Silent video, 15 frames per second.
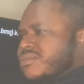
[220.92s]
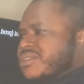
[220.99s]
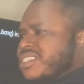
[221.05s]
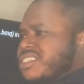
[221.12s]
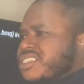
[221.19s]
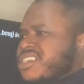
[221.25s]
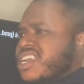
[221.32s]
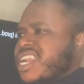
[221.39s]

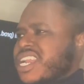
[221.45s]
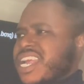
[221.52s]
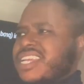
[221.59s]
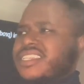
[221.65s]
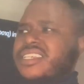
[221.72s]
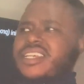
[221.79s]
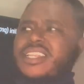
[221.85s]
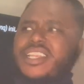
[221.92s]
it's around
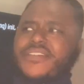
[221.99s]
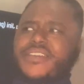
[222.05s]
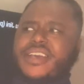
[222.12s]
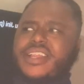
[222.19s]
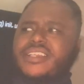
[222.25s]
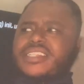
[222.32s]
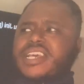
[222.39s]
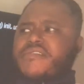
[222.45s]
1911 and
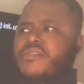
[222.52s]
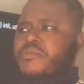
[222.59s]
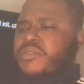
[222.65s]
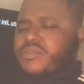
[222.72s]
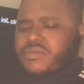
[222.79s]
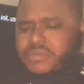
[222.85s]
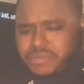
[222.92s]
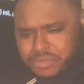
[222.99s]
it's navy blue.